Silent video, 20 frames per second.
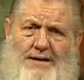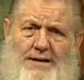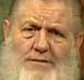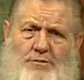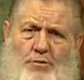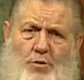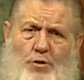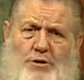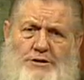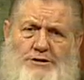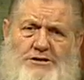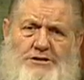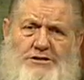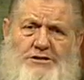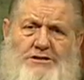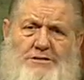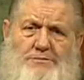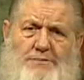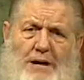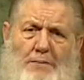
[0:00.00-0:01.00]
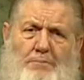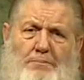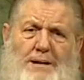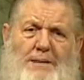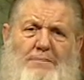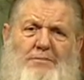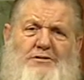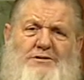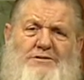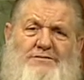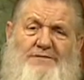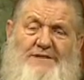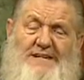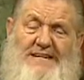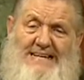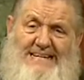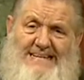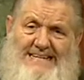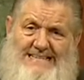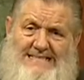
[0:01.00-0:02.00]
anymore. It's just about people's
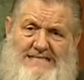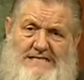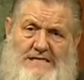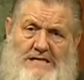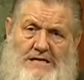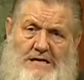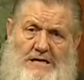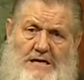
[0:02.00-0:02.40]
feelings,